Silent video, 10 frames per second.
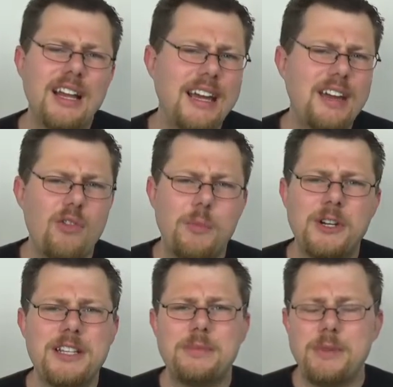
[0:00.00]
It
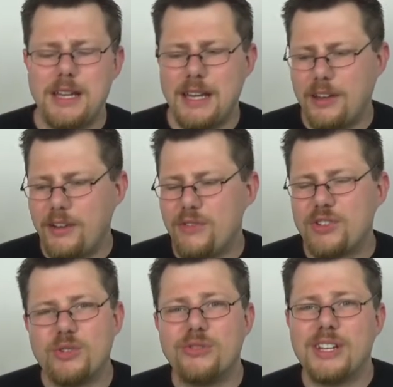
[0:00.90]
reminds me of the
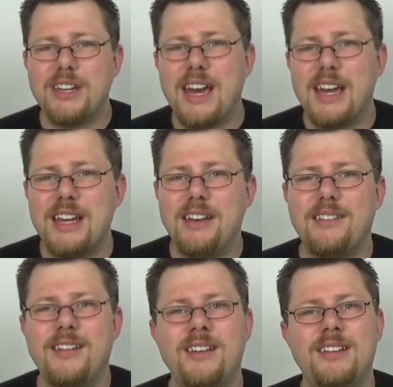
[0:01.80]
sort of thing you get in
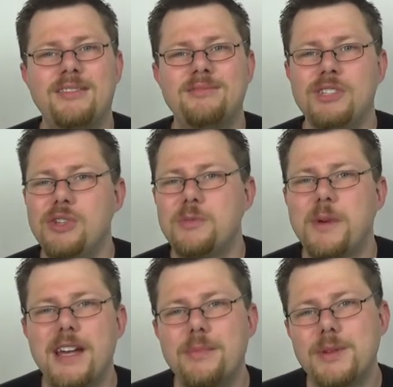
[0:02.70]

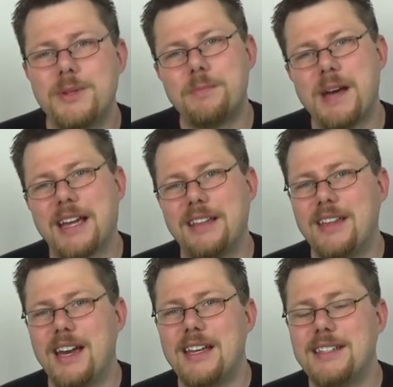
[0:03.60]
newspapers back in
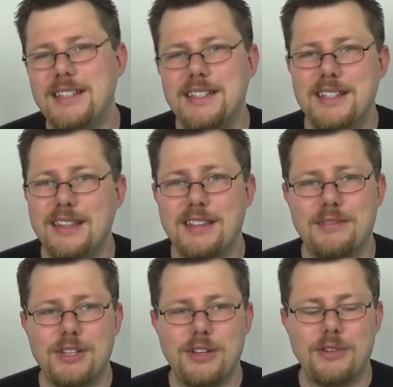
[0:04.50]
the 80s in the